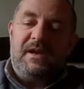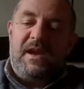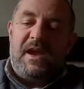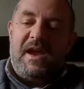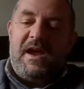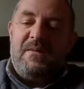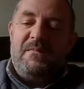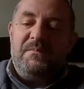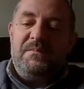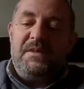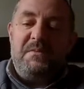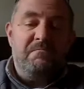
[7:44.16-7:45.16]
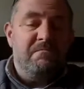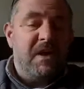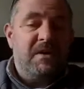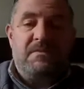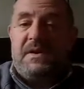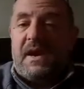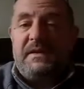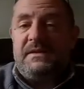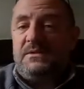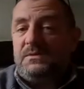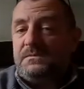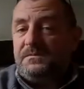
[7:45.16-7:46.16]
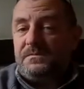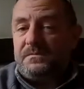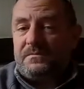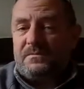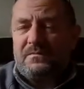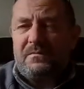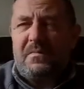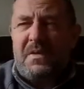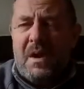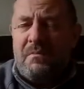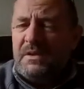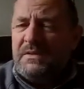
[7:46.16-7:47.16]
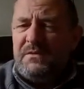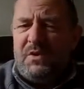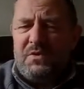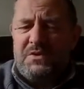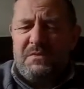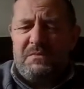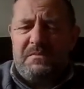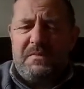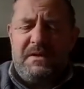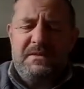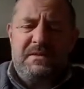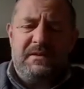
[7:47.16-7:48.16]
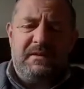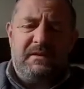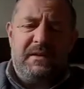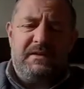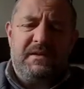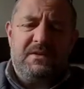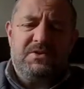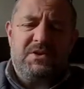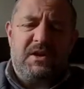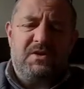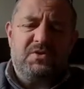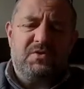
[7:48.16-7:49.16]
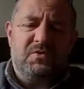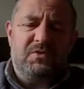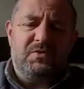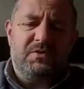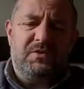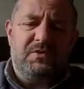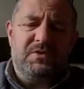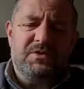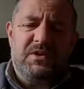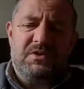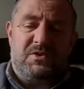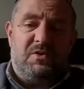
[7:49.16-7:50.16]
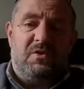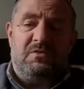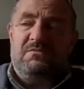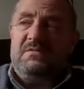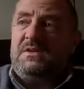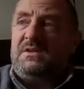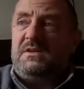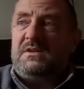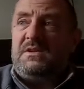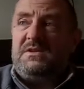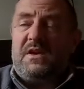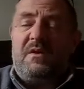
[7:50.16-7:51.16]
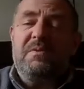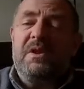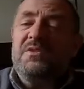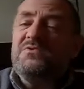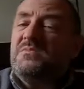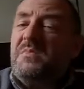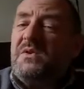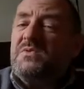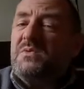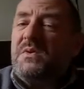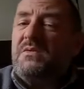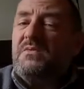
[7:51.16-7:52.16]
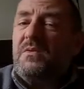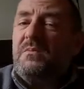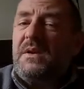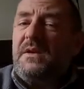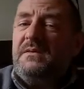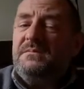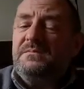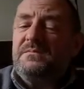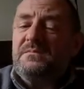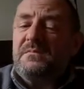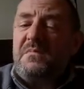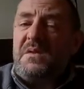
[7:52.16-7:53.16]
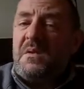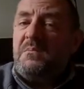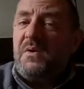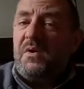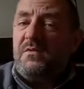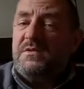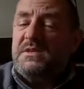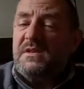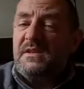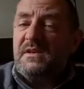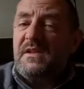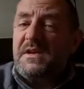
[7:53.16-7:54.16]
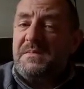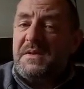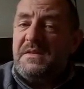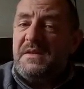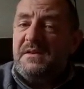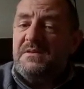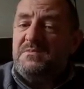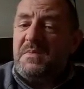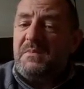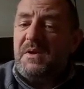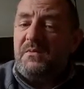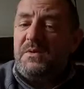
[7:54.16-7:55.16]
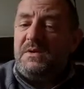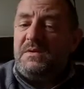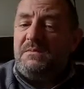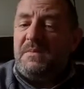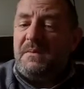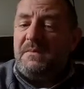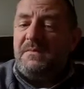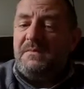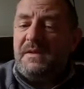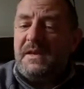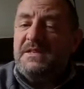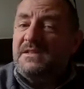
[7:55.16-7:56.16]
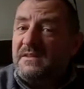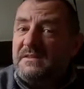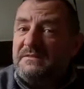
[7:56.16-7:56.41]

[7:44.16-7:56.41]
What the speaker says: they might be ideal. I believe Knox are based in the Lake District, so you know it's a couple of 100 miles away from me. But obviously the climate there is maybe a wee bit nicer